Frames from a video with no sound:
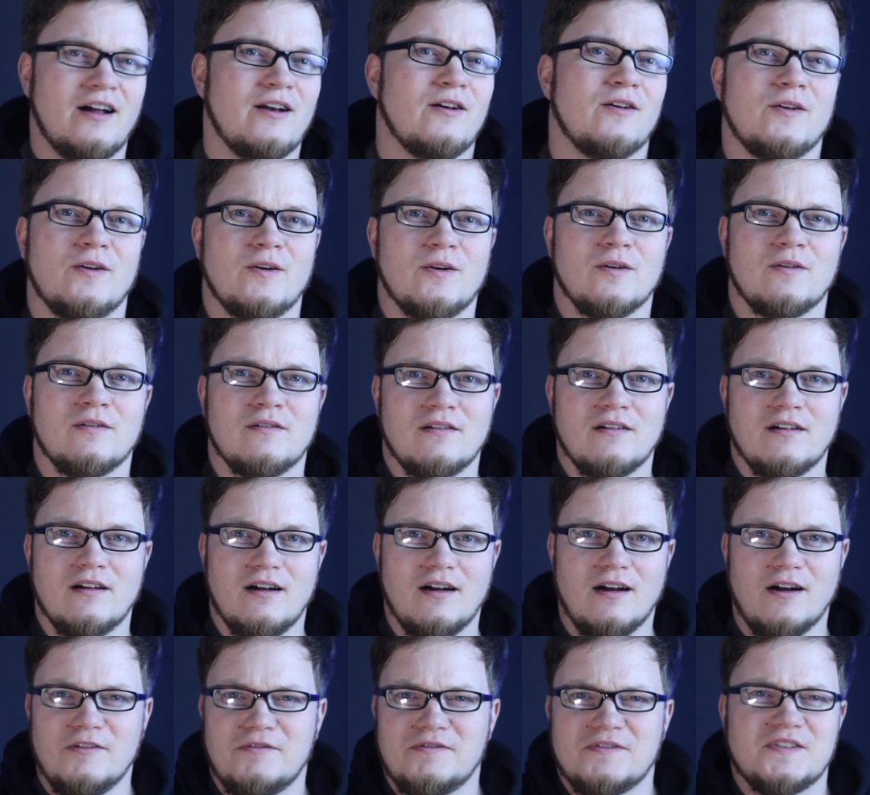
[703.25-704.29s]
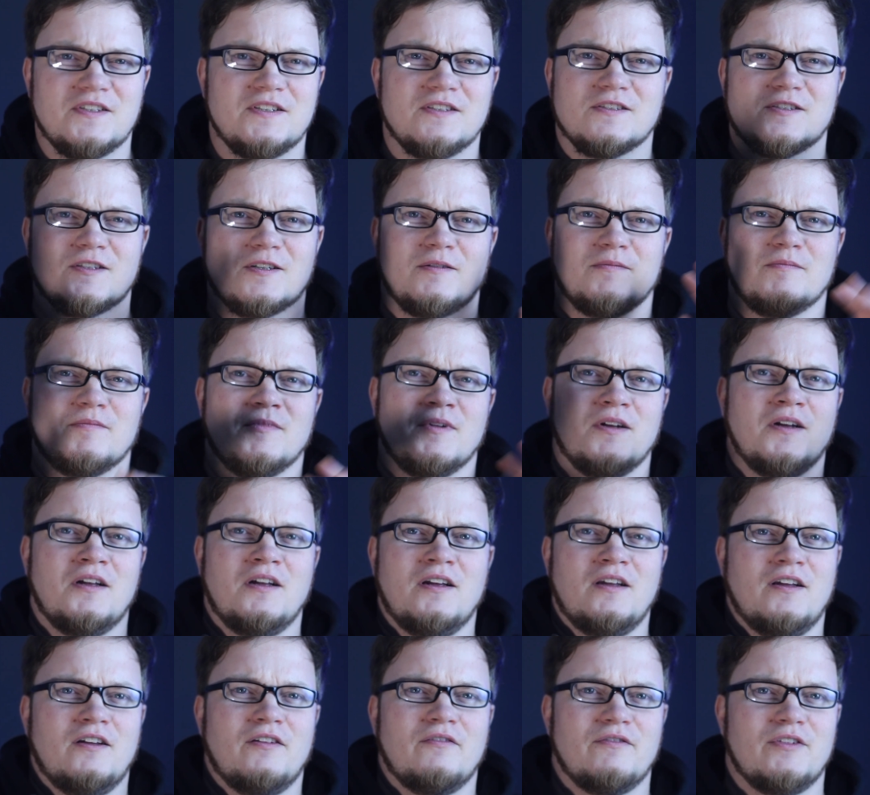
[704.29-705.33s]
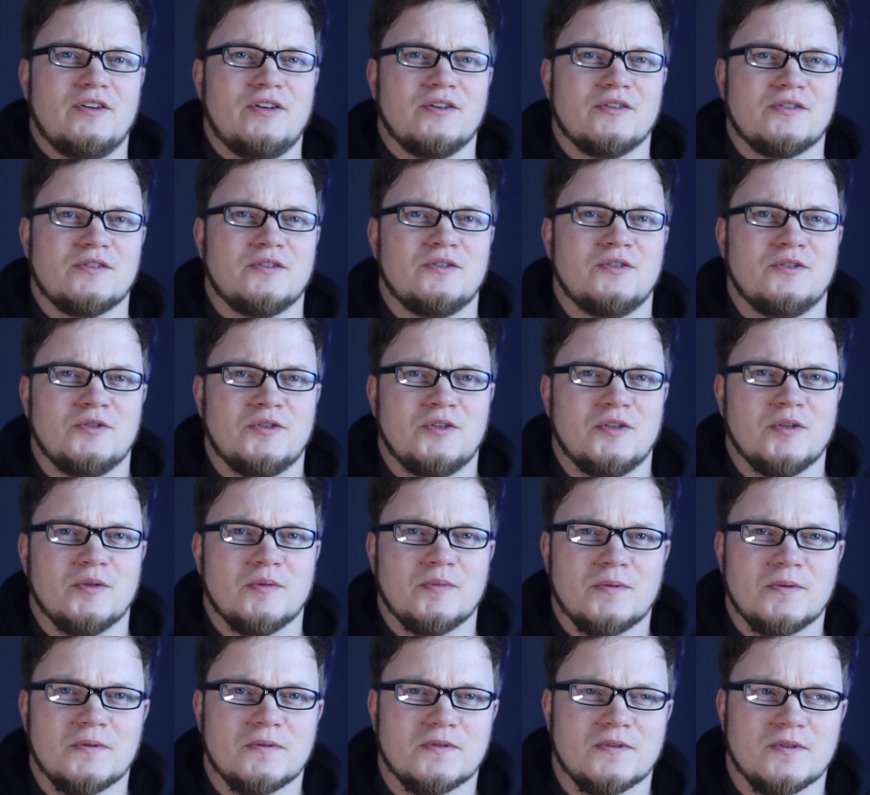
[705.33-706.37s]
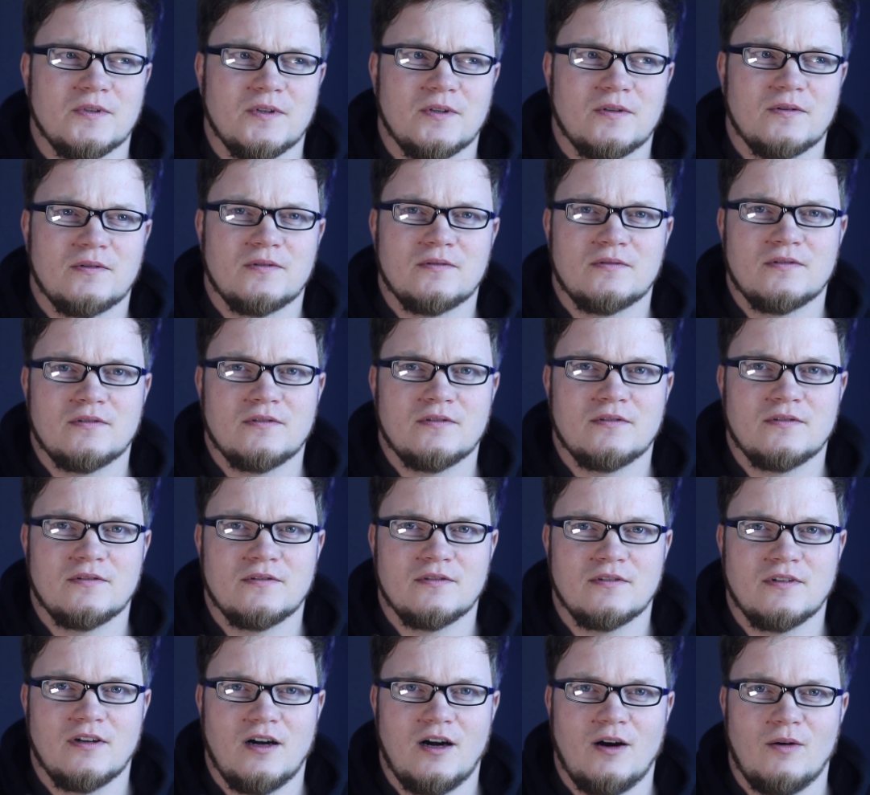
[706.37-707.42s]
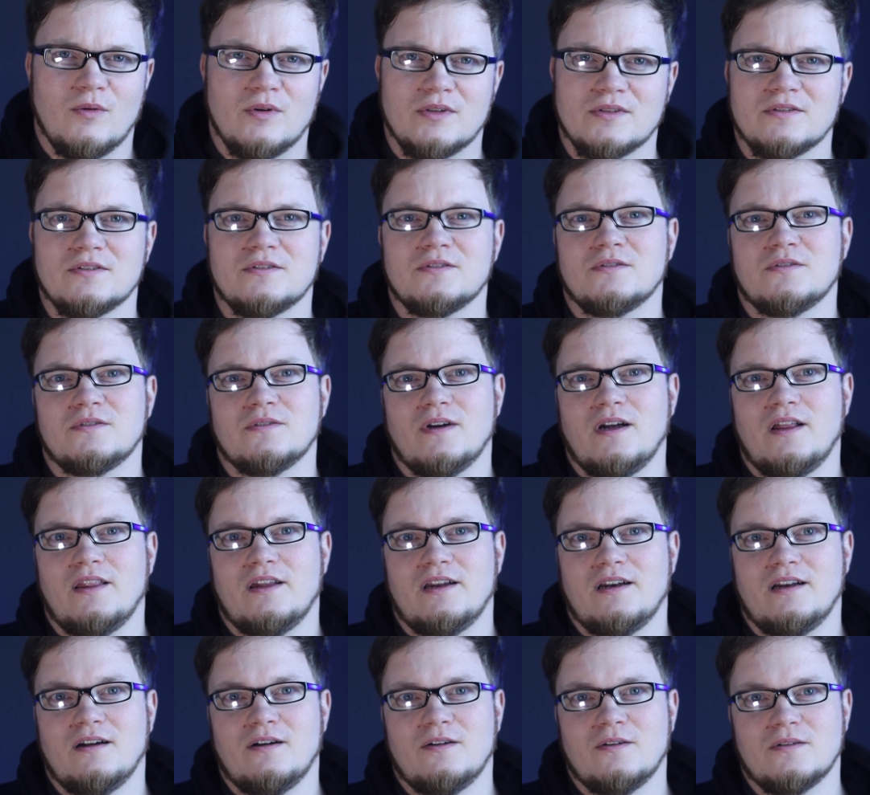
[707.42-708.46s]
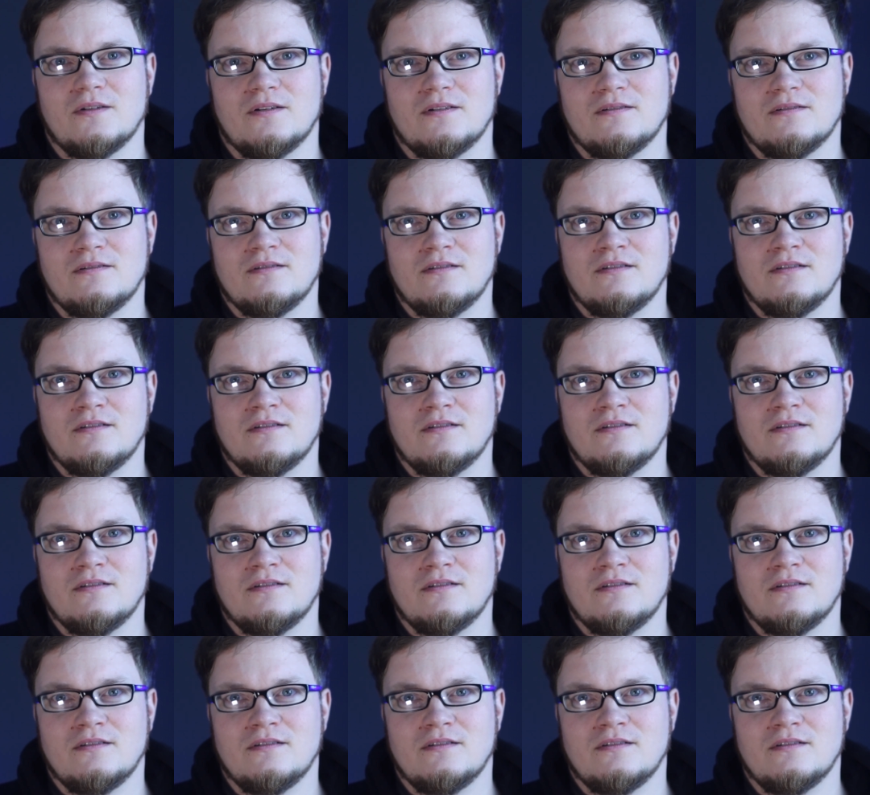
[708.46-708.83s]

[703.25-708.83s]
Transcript: I don't know. I've seen some videos on YouTube, so I wanted to try that out.